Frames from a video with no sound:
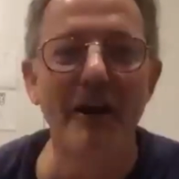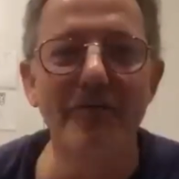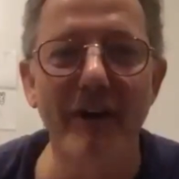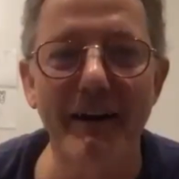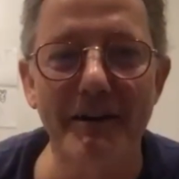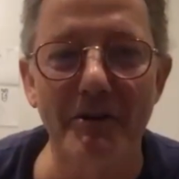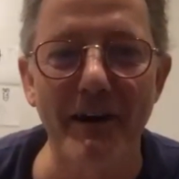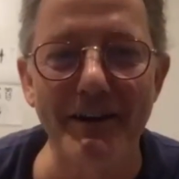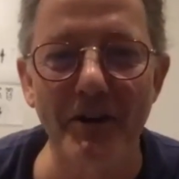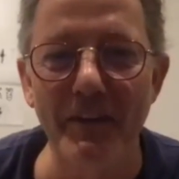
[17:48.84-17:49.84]
farting
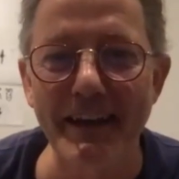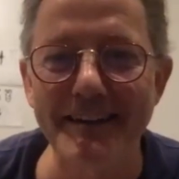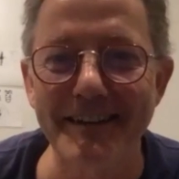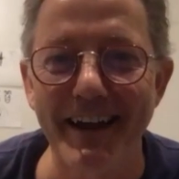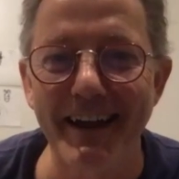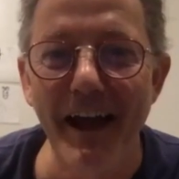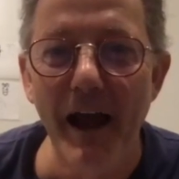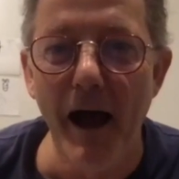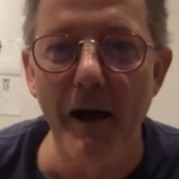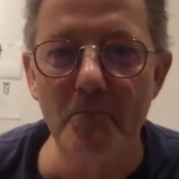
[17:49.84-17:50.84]
around on the internet.
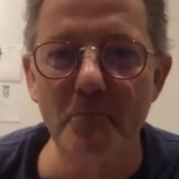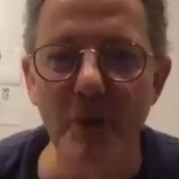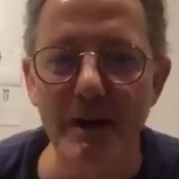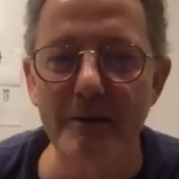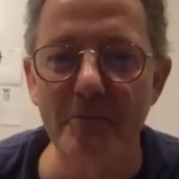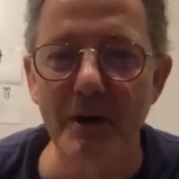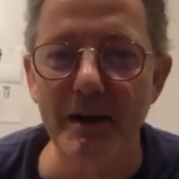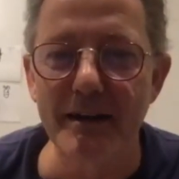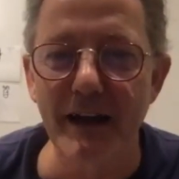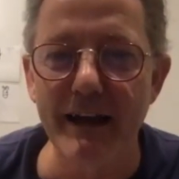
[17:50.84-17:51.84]
But
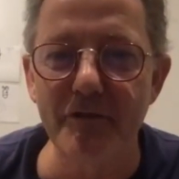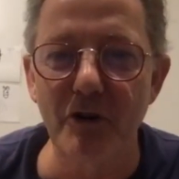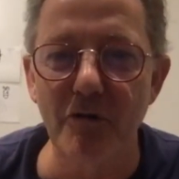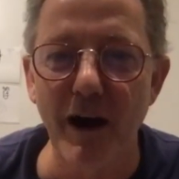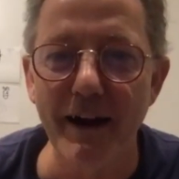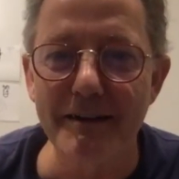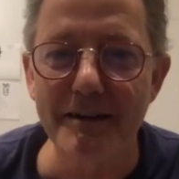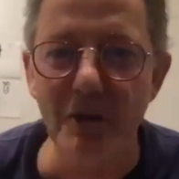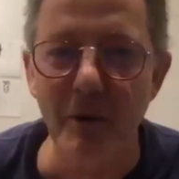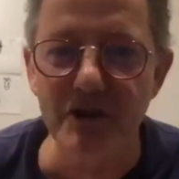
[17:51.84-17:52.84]
if you're a writer,
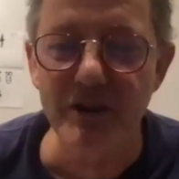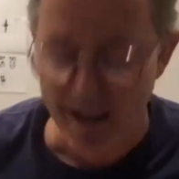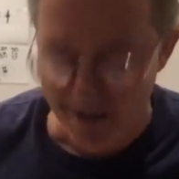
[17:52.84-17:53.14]
you actually get to